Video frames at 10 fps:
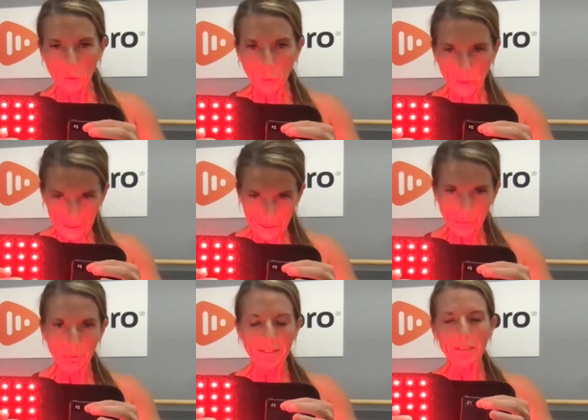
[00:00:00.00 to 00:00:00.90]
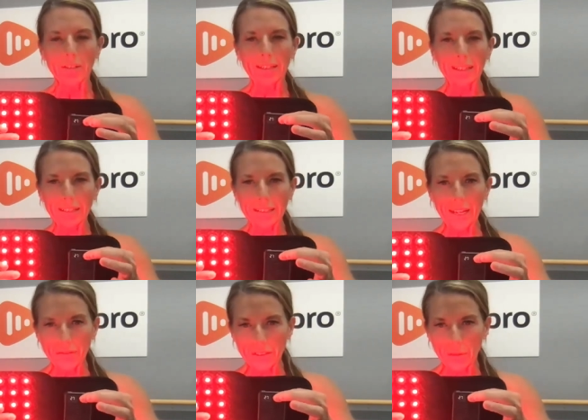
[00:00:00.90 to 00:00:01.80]
quickly press on it again to
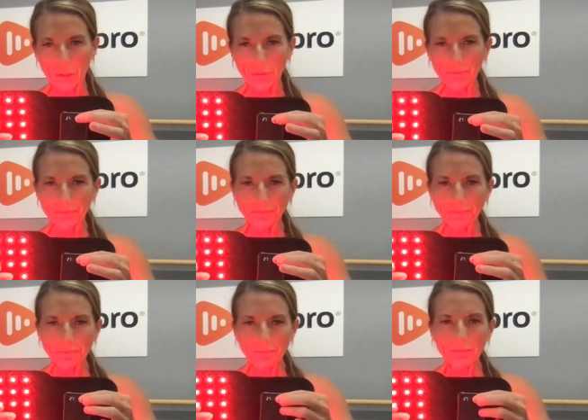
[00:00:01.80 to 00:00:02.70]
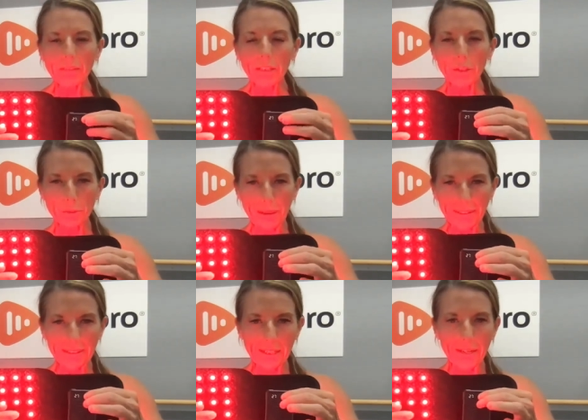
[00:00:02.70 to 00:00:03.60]
F0. Goes back
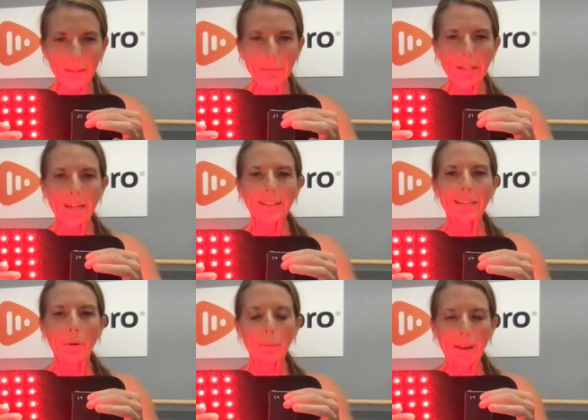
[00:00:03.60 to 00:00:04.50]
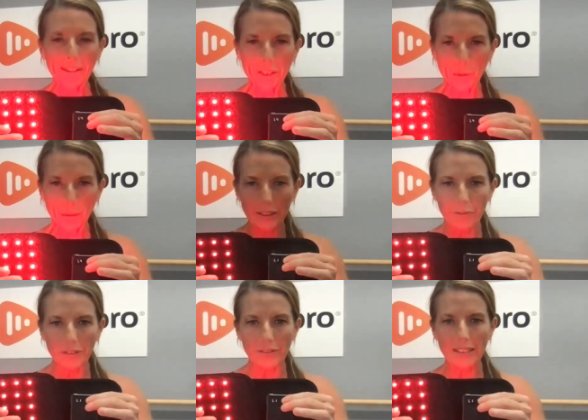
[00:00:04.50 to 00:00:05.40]
to time. Now we're back into our
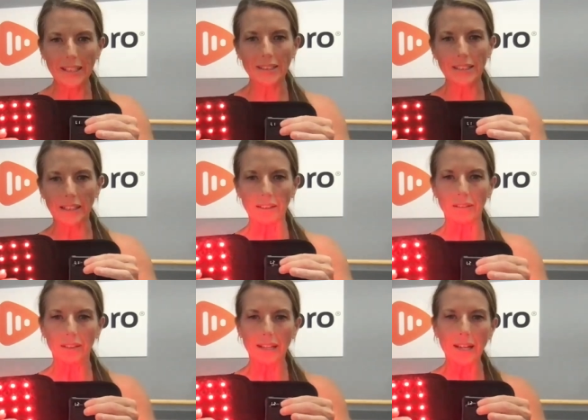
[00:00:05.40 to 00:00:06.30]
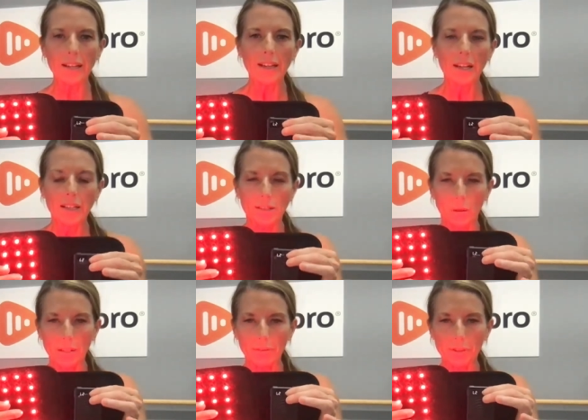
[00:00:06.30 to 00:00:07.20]
levels of intensity. Okay, so
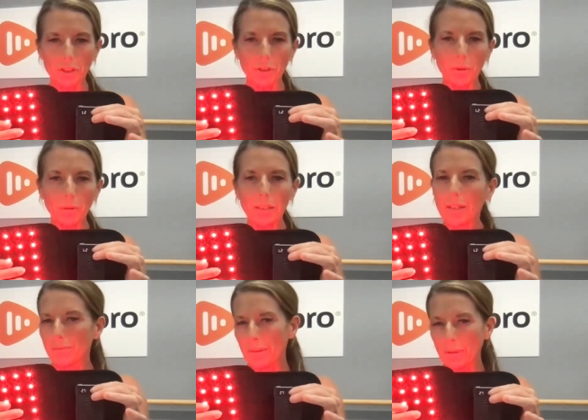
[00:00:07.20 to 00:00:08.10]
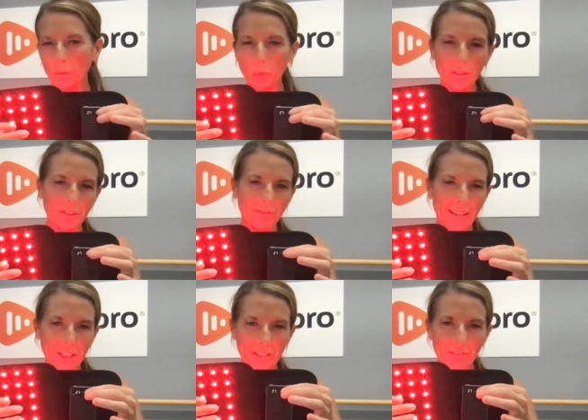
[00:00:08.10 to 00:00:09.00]
level 2, maybe we want the
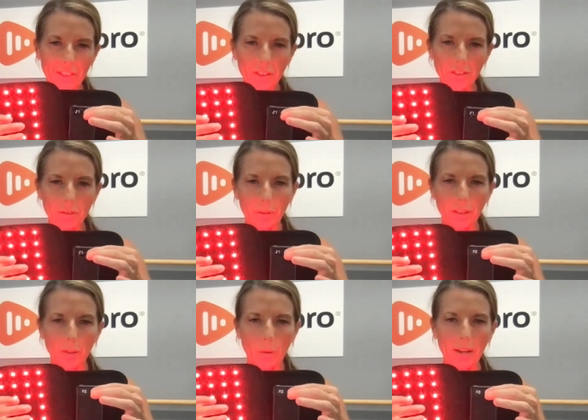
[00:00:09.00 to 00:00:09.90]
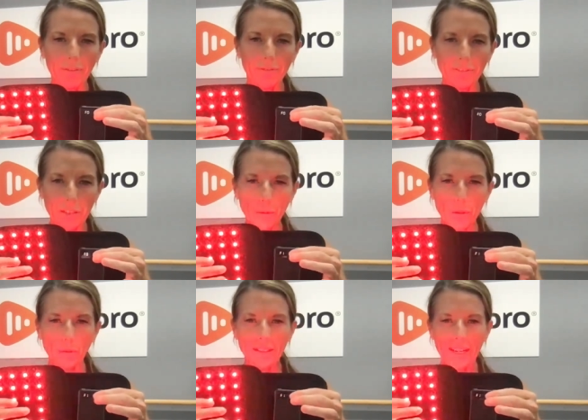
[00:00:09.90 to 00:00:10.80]
flashing feature, so we're going to go
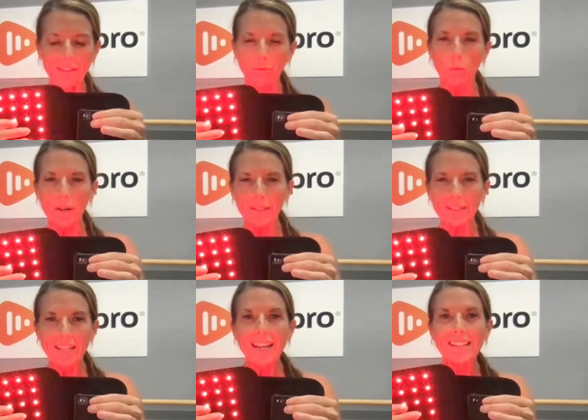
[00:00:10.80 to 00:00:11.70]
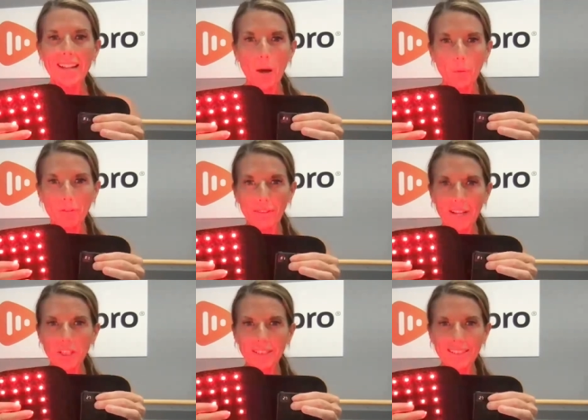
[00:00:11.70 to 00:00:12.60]
F0 to F1. Now we're
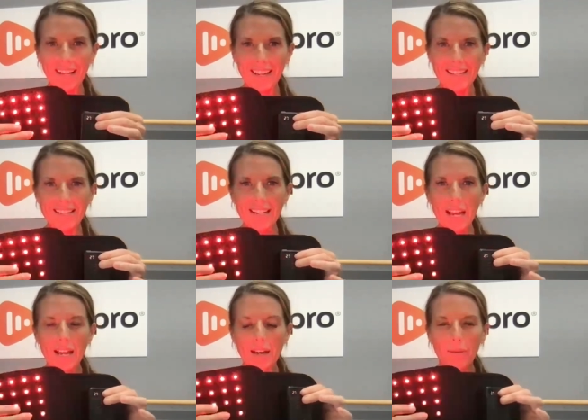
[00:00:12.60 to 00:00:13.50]
flashing 10